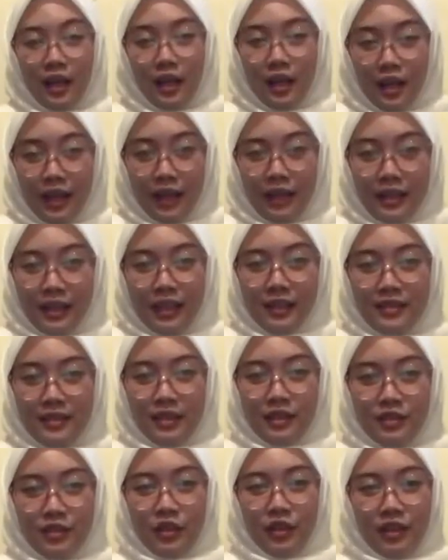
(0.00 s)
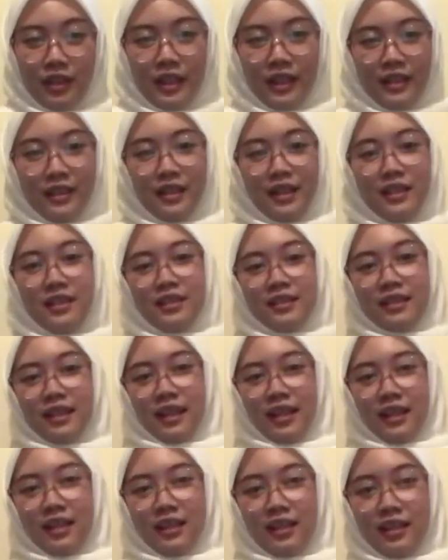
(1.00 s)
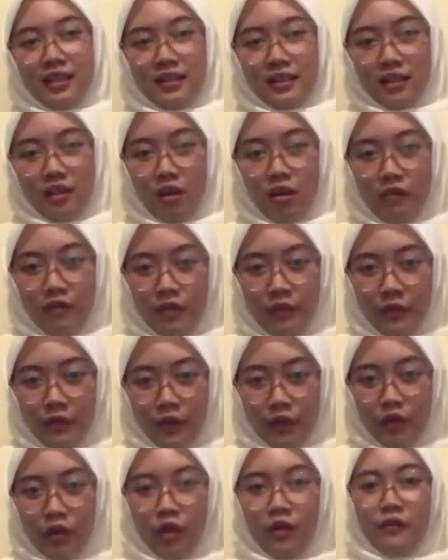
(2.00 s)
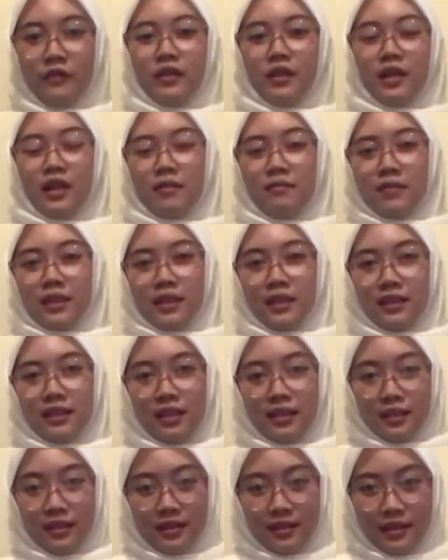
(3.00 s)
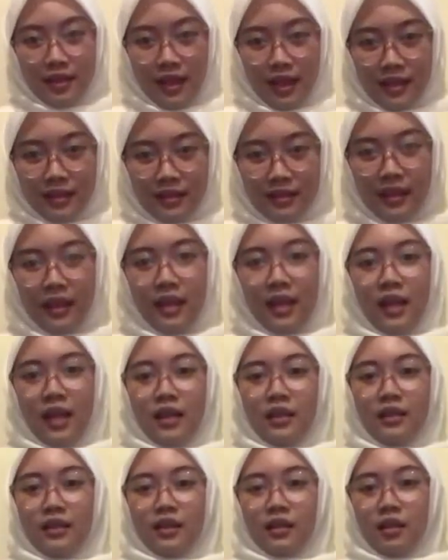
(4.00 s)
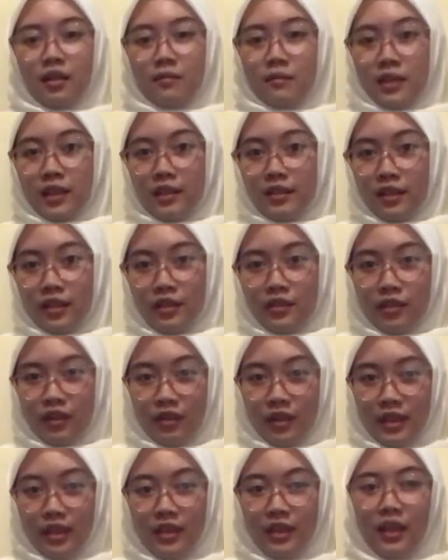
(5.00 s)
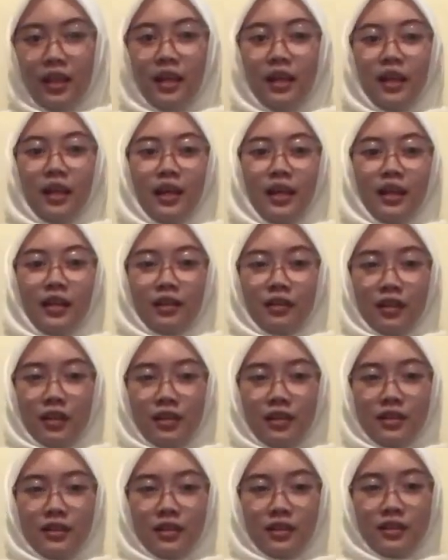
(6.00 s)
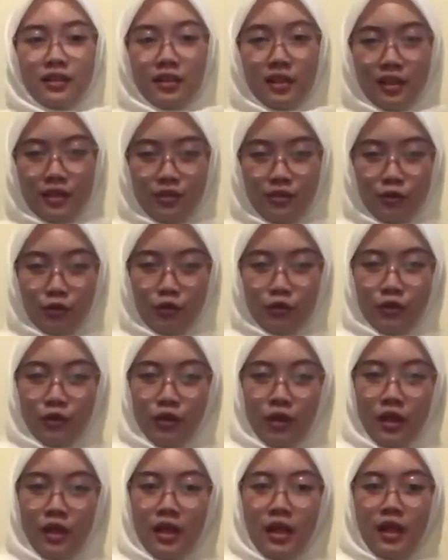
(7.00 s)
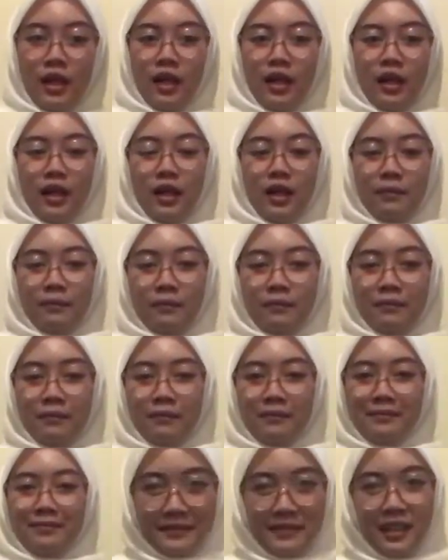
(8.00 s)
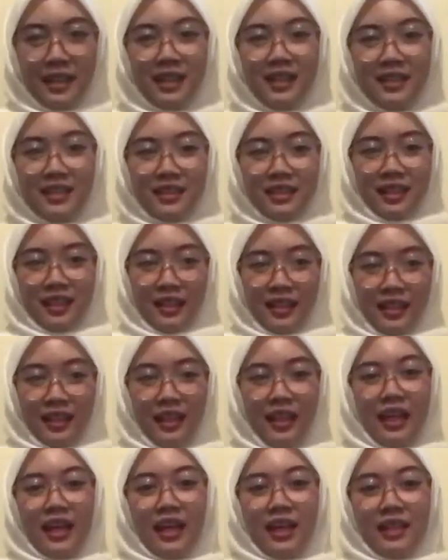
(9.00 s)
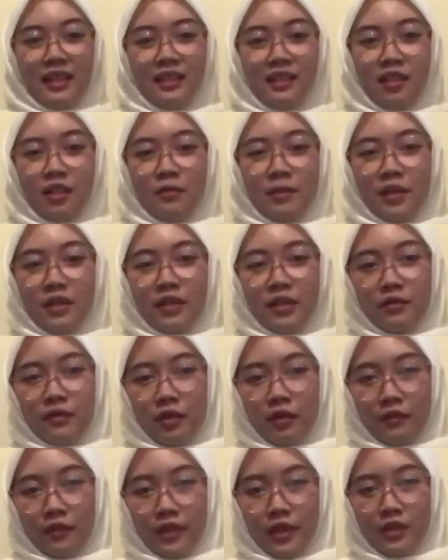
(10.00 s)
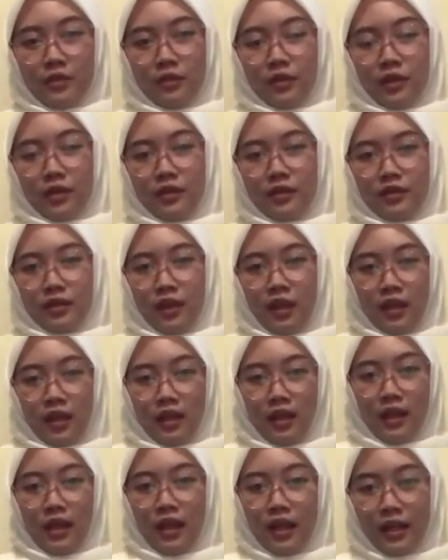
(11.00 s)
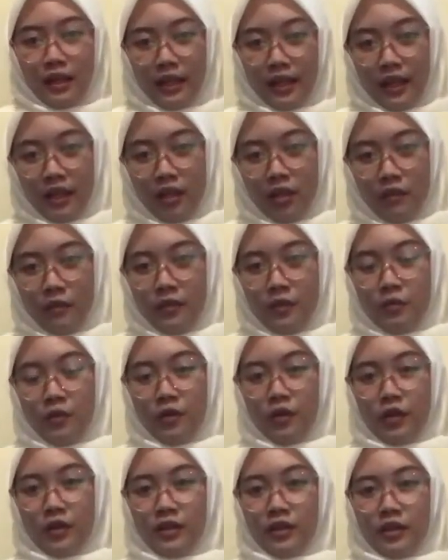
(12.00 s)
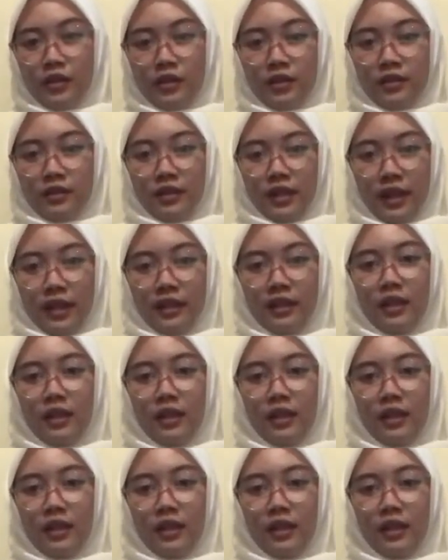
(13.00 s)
And next, history. Then the second is an overview of the company that discuss the company's history and organizational structure. Initially, the cooperative office was an area of the Bogor City Trade